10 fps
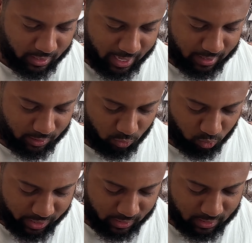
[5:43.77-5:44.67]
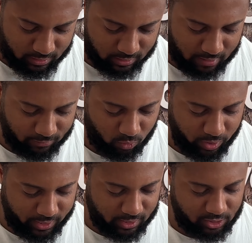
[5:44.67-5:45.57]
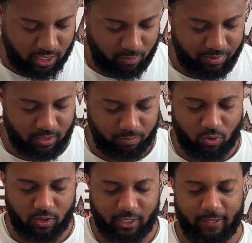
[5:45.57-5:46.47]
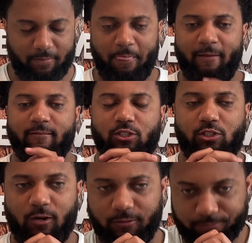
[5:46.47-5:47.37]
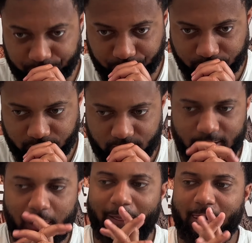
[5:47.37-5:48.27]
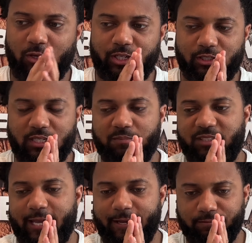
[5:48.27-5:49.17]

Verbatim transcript: and the wickedness of the wicked shall be upon him. So, you hear some say,